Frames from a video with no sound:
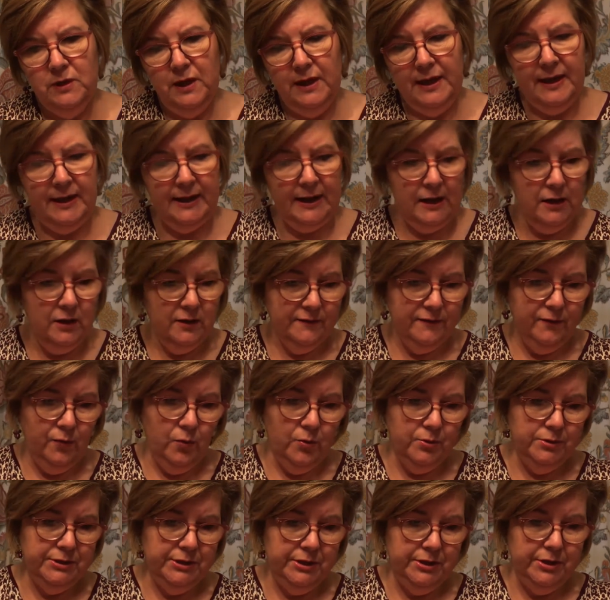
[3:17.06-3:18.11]
and I look
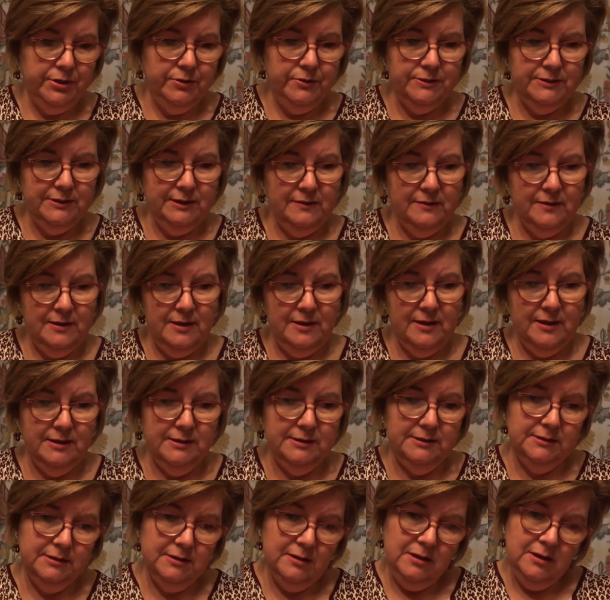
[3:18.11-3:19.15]
forward to using
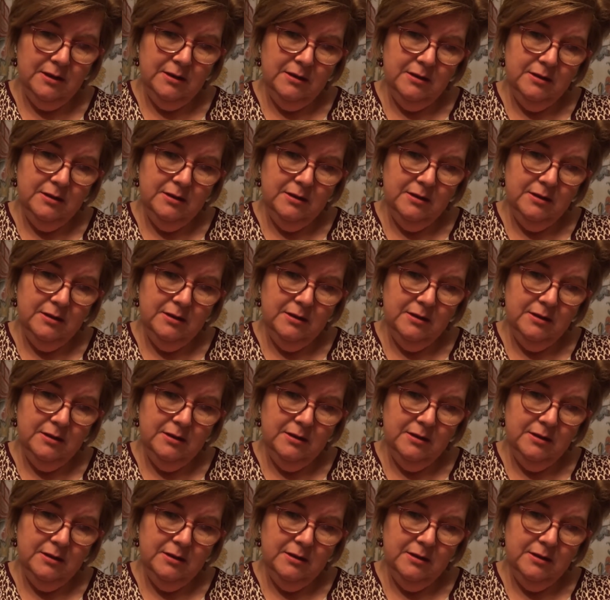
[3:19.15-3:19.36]
this.